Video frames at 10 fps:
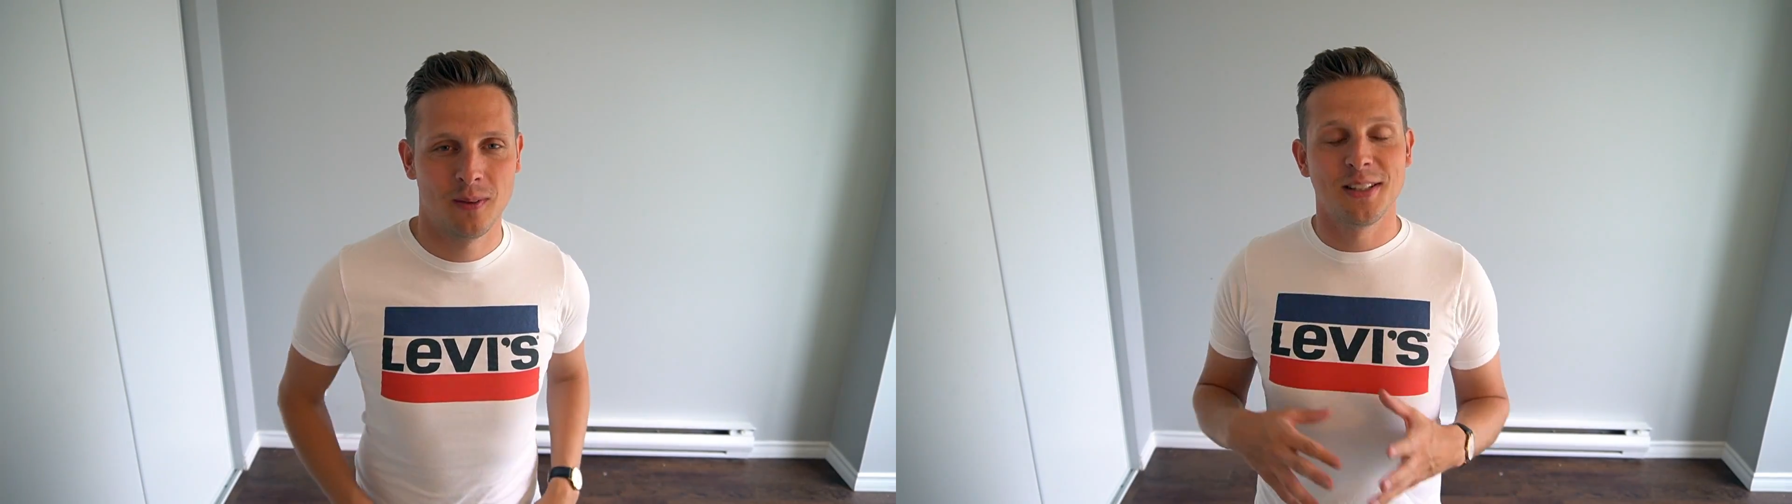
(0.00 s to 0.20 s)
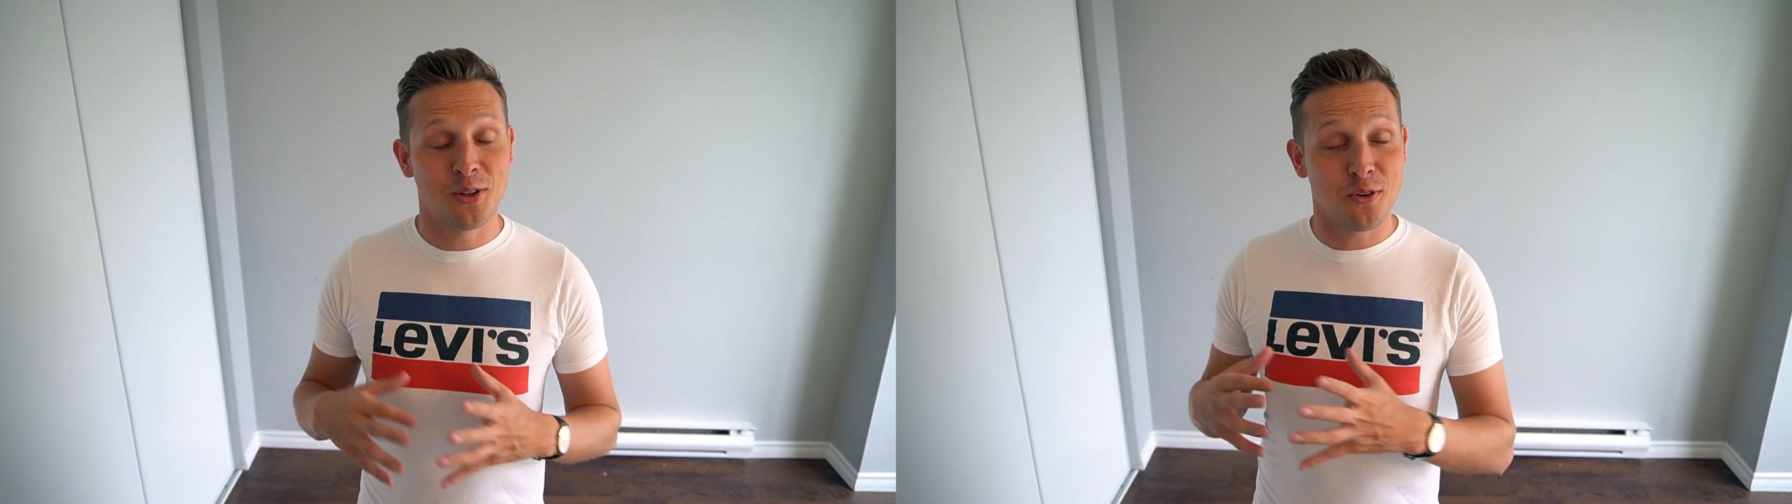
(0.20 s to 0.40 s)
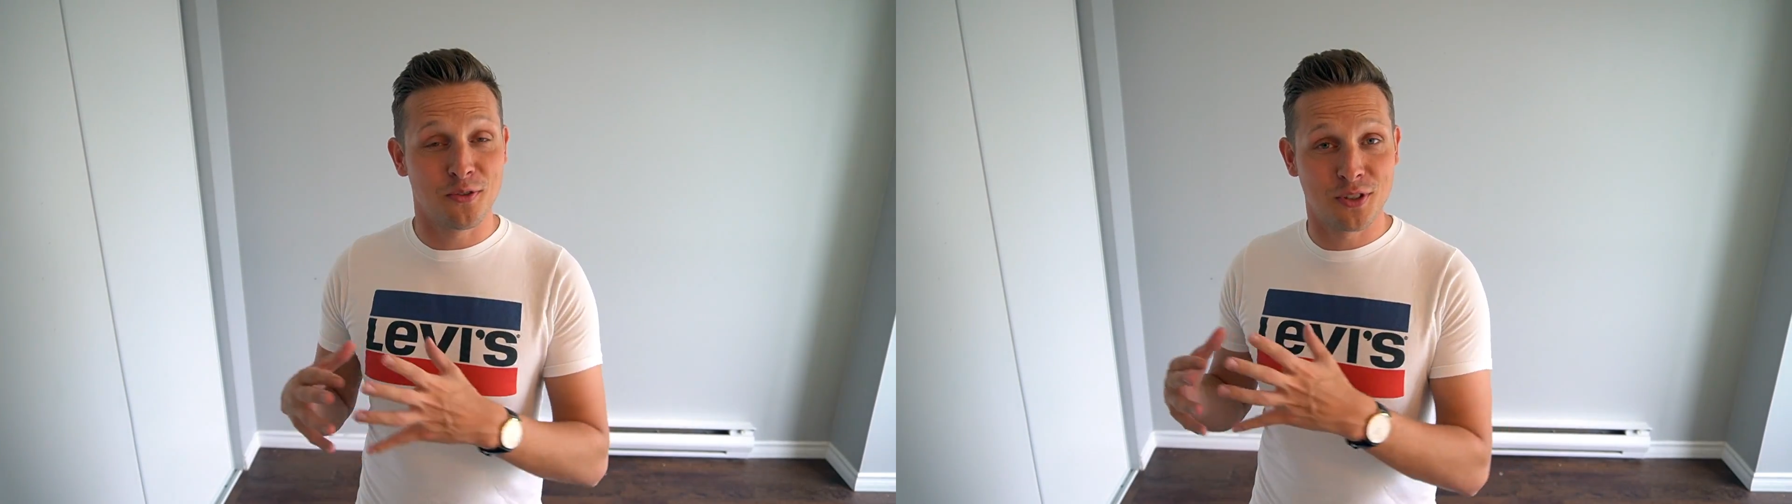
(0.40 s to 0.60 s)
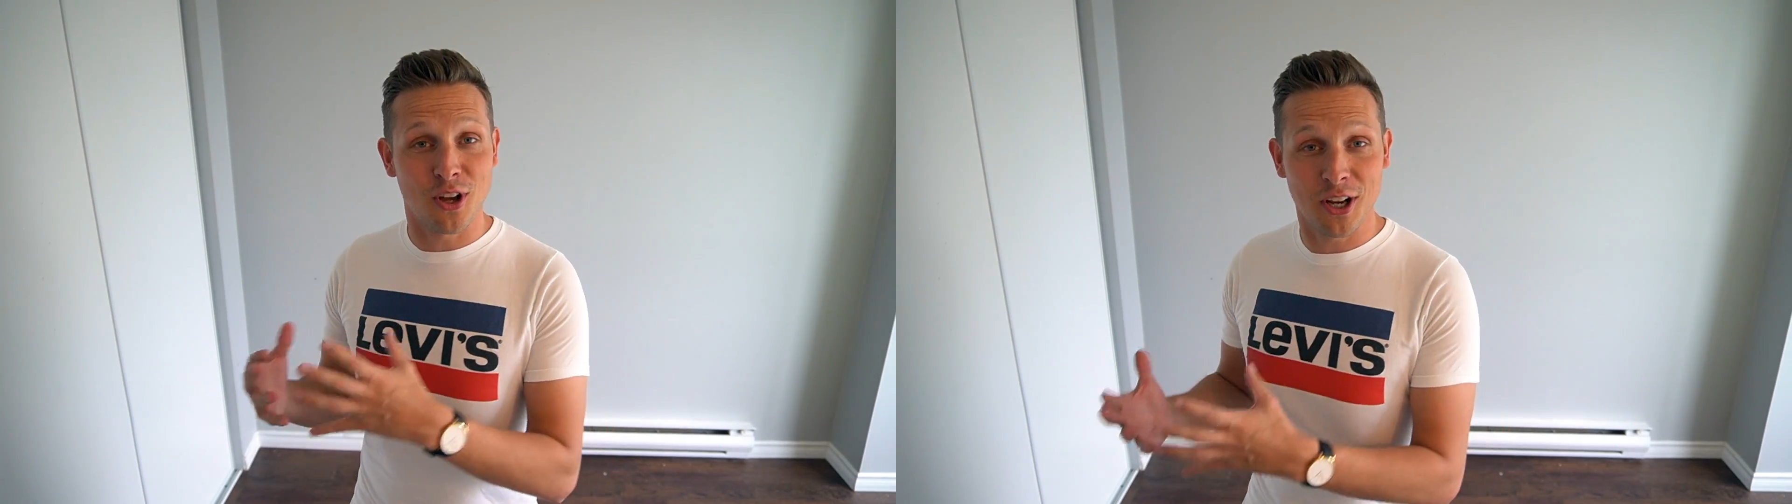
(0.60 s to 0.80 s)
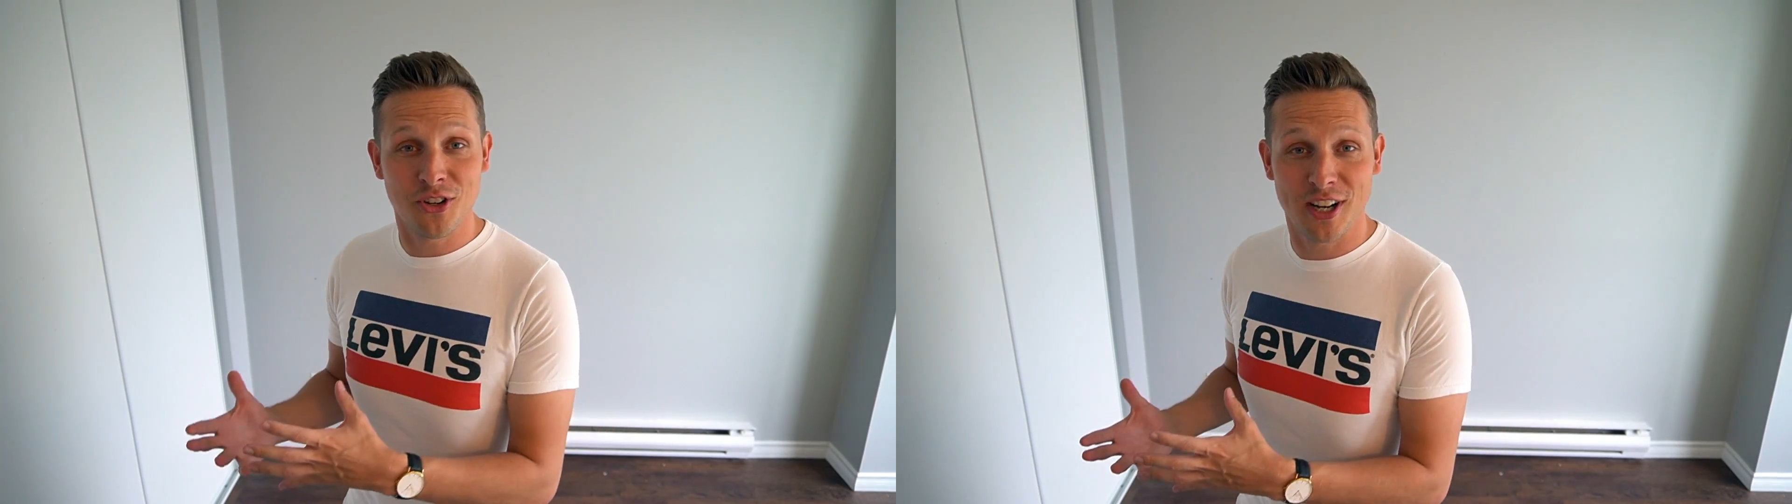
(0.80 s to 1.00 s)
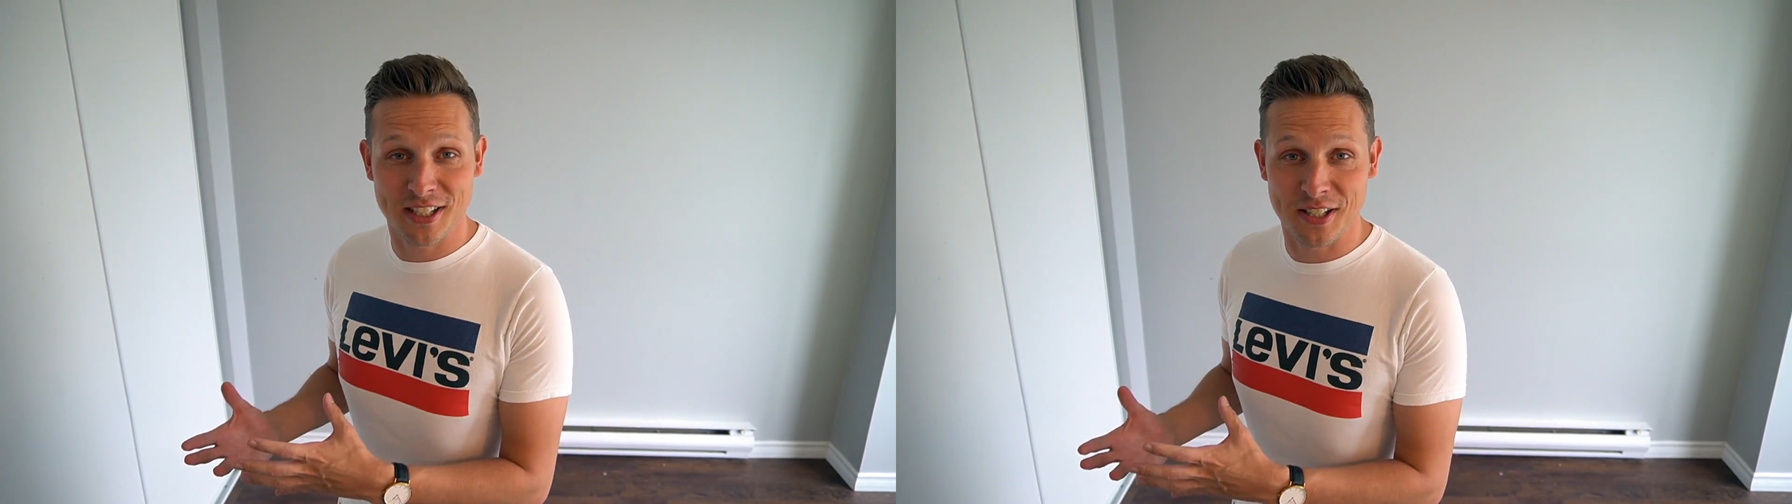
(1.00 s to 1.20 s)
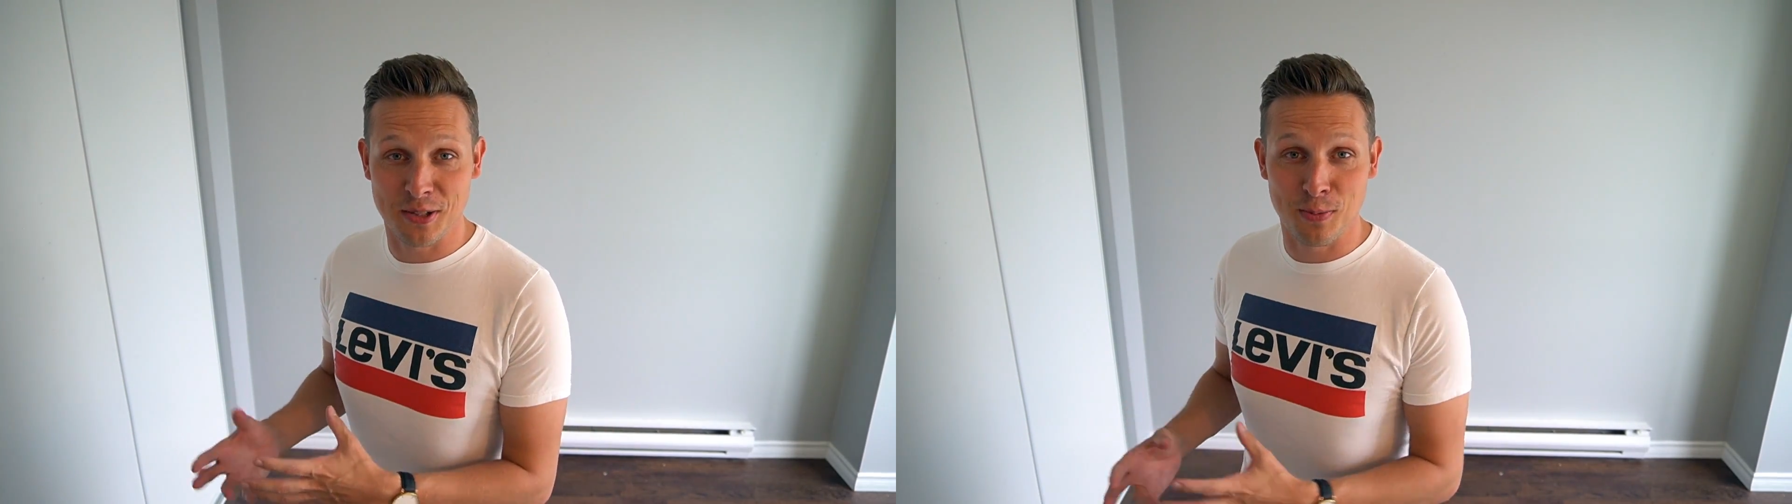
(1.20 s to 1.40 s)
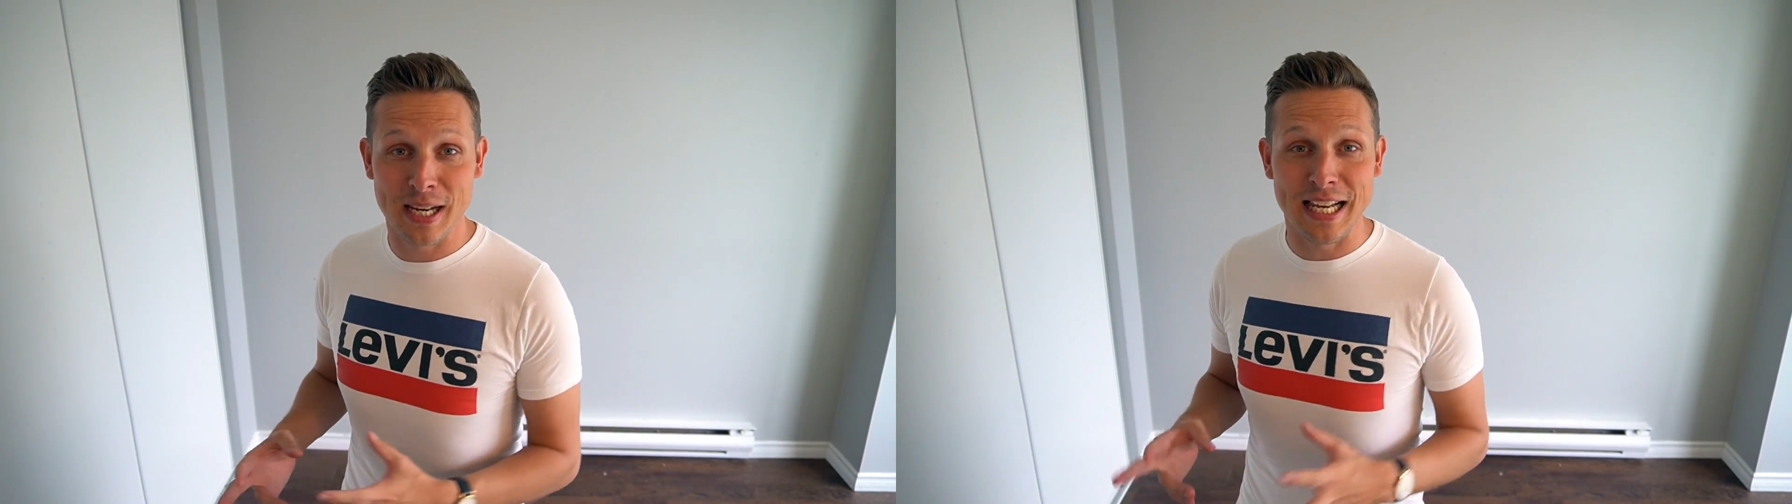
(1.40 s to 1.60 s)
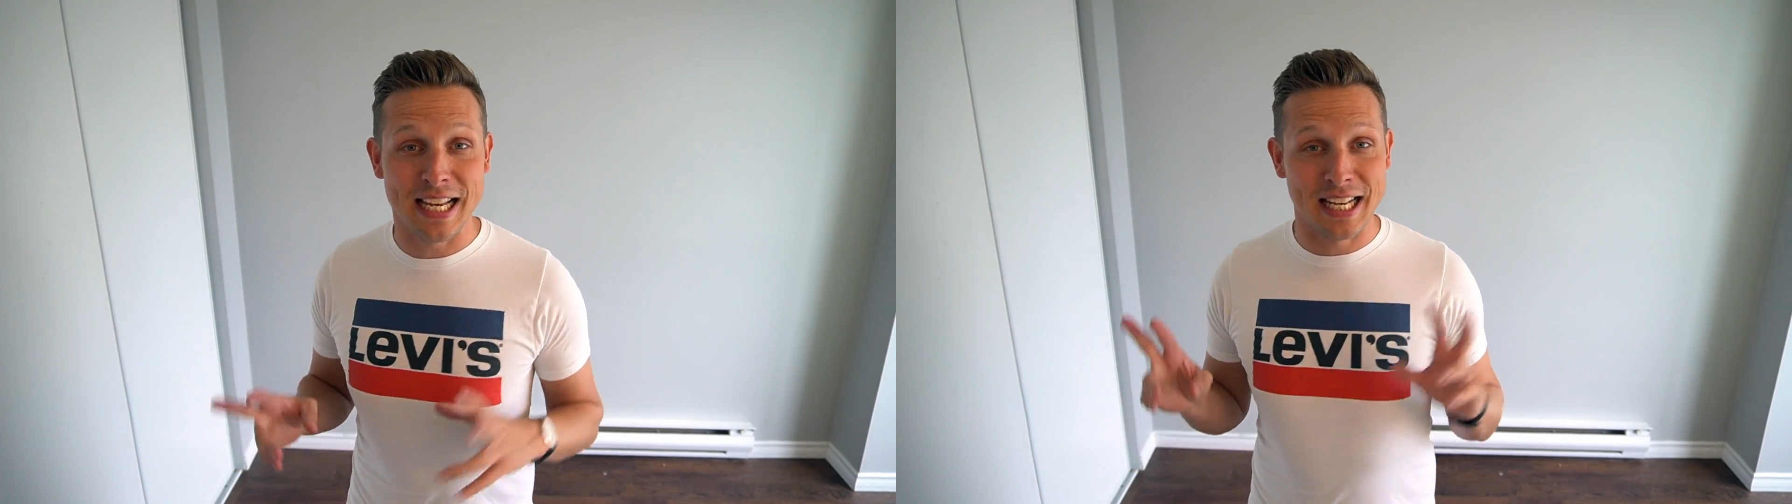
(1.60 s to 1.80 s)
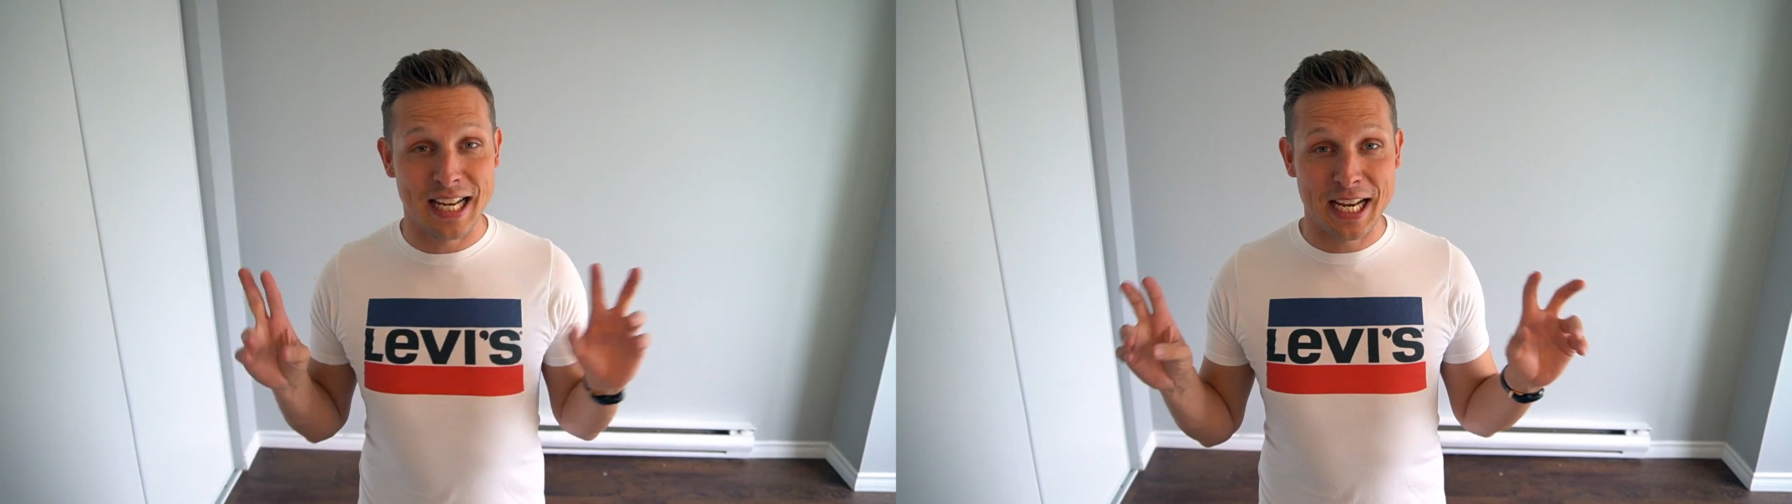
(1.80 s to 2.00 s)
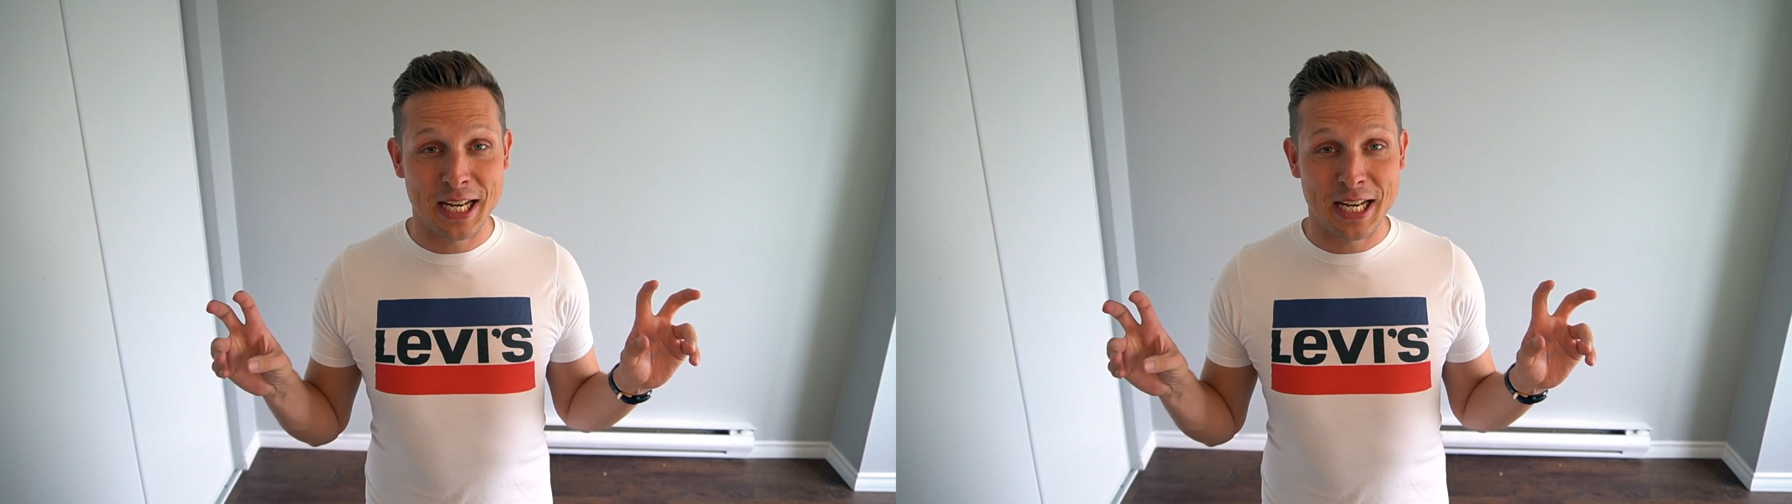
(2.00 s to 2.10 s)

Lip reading: So if Skytrax is really an